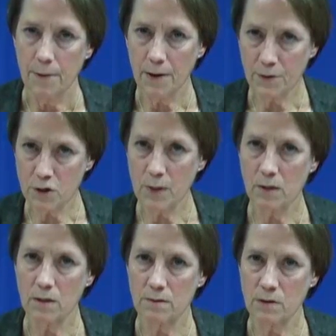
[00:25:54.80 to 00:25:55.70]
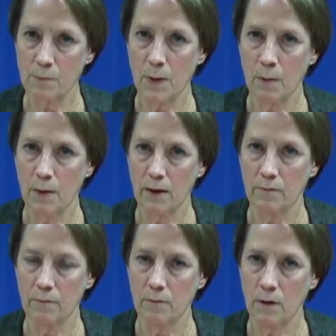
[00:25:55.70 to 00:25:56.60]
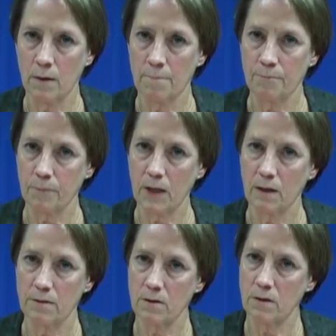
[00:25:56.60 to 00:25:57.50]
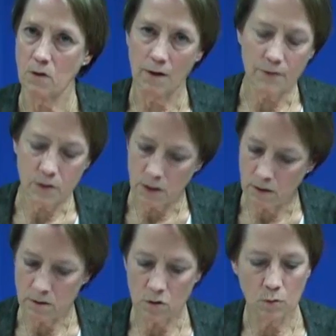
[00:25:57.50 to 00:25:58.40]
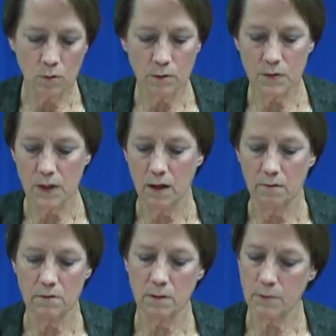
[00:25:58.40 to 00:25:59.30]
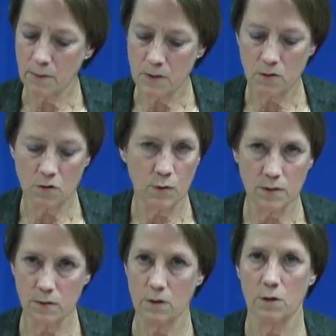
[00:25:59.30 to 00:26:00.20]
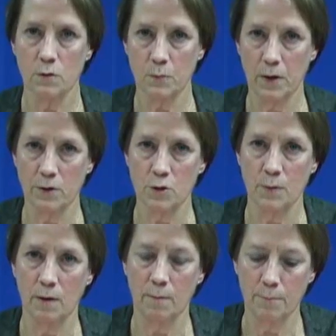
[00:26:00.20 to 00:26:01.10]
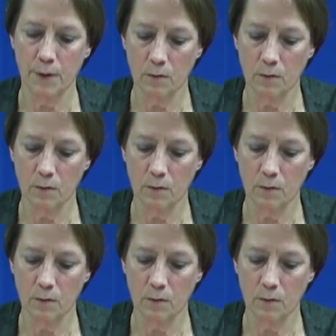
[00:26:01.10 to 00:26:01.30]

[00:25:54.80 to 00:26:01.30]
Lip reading: Punishment is something that is often done in schools, and sometimes there's reason to use punishment.